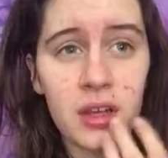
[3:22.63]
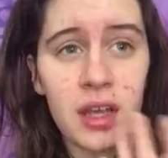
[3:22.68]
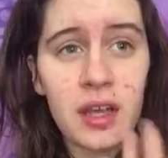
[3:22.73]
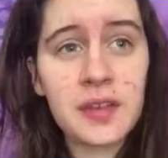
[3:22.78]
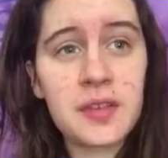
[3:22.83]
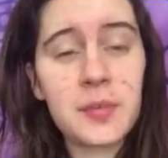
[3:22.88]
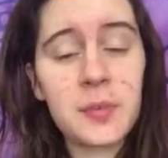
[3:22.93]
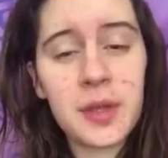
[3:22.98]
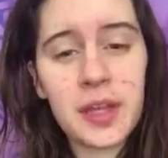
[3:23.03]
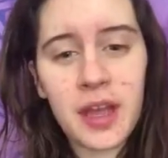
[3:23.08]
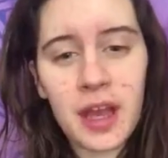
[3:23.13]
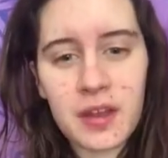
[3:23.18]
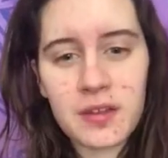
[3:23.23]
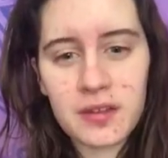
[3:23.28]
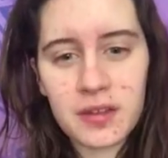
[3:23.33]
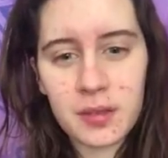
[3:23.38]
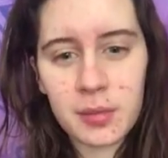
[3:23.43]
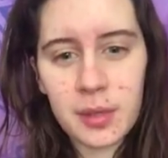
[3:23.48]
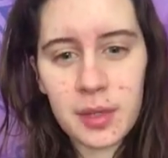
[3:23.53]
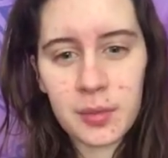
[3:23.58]
it's
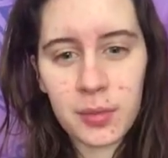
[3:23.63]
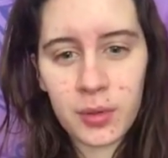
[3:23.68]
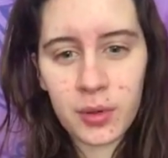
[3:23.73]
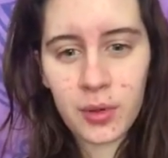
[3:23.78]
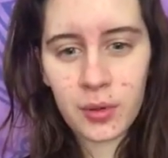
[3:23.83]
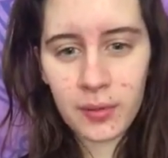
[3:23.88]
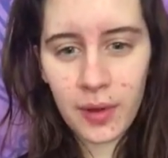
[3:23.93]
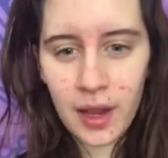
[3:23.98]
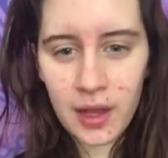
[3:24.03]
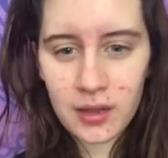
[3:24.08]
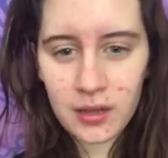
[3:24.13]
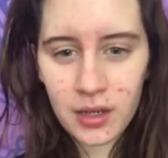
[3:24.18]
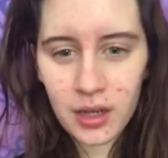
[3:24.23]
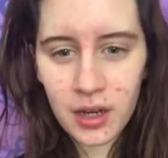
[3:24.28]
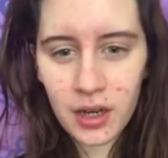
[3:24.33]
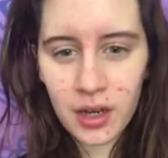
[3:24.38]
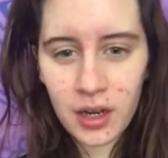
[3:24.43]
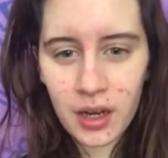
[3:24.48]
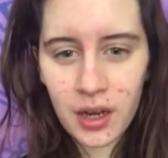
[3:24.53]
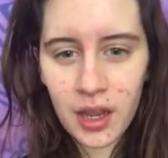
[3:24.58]
because the people around
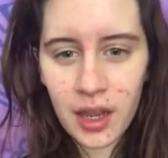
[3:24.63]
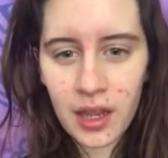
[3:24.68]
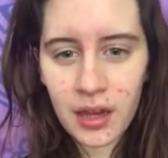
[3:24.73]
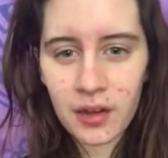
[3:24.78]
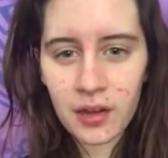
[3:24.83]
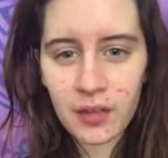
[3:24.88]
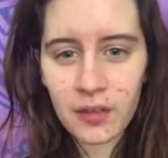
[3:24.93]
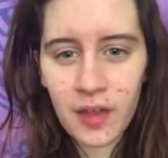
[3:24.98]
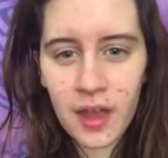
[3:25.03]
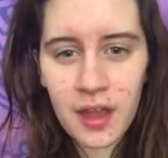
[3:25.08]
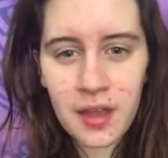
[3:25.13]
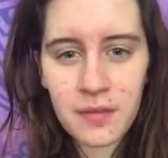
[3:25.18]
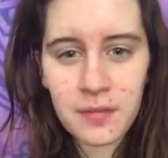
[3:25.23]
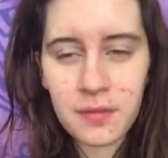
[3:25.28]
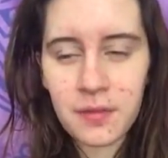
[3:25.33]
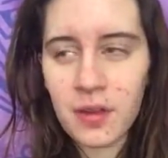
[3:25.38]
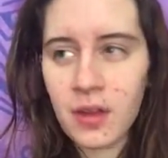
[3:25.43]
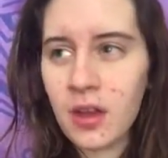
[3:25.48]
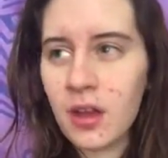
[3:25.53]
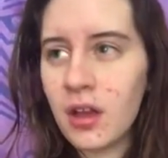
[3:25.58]
her in her
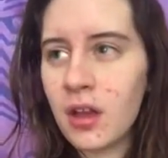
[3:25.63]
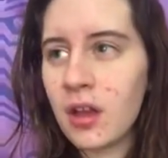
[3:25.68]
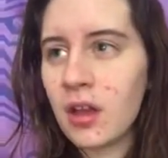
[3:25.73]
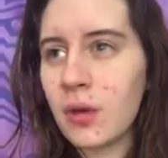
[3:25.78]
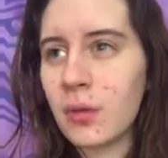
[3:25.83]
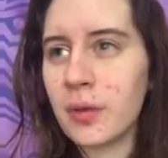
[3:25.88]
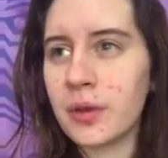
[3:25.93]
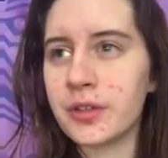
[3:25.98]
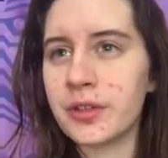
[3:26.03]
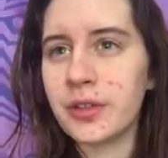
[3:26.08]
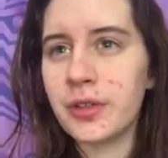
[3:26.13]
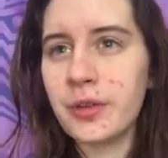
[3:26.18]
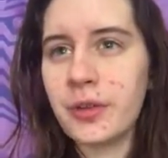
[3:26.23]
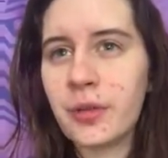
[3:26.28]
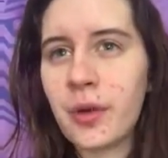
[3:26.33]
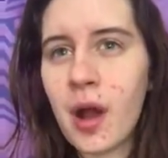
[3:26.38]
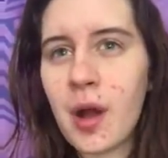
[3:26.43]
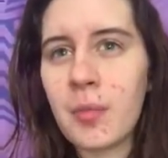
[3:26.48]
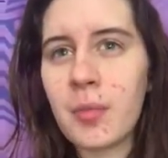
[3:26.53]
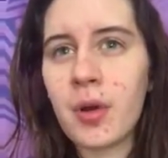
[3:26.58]
life where she
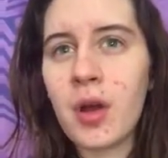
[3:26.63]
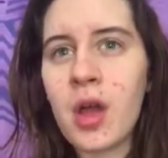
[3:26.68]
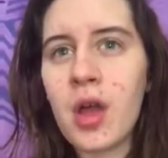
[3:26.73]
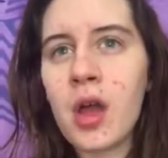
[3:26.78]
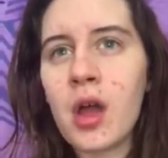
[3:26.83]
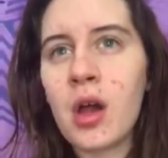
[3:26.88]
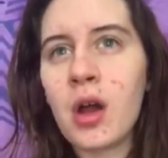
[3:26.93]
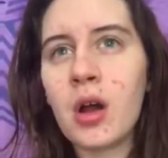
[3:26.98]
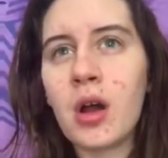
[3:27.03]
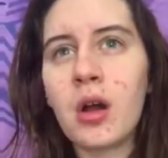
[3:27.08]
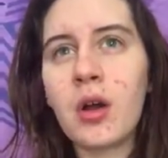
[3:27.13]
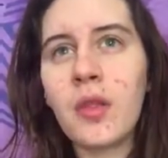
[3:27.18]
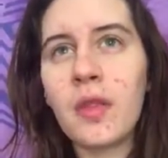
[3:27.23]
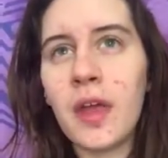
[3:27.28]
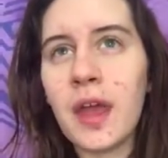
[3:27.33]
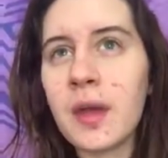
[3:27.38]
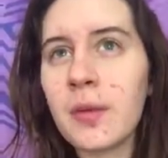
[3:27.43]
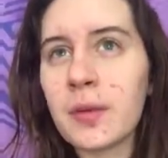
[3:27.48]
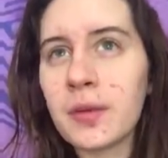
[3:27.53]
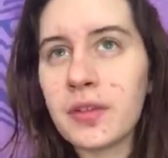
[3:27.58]
grew up,
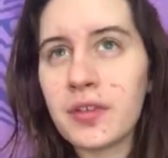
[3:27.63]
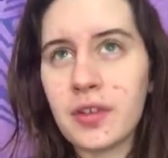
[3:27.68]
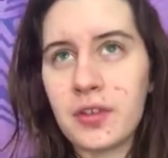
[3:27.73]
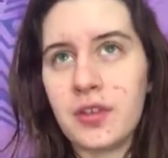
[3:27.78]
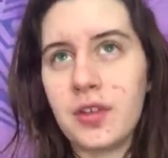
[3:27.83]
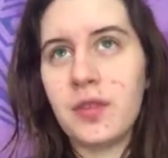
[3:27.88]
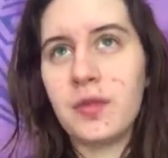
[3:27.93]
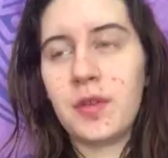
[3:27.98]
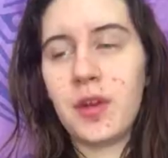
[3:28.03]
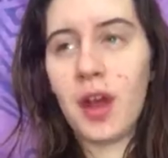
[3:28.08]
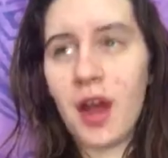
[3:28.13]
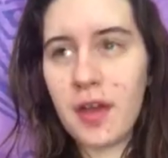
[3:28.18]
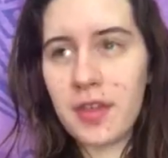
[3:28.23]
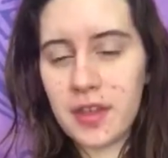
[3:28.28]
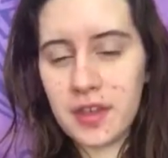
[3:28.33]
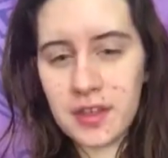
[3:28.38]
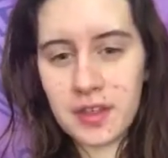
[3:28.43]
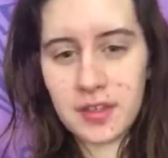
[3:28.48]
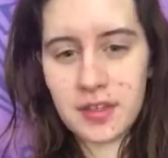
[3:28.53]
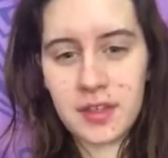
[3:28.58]
they were searching for
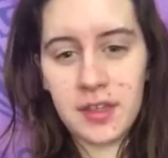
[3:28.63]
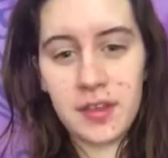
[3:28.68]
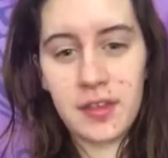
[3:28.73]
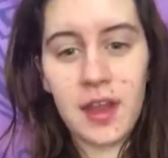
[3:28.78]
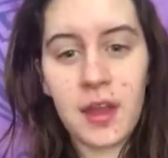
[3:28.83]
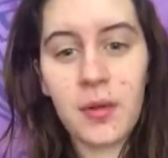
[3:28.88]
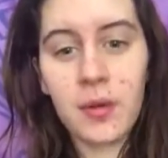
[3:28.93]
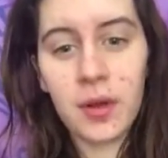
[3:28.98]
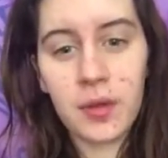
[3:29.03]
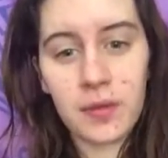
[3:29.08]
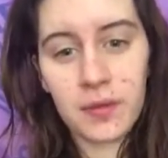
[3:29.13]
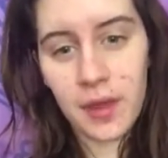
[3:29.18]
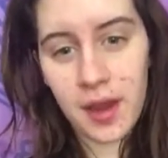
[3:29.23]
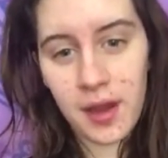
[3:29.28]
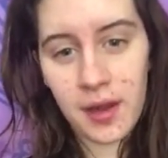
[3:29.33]
authenticity. They were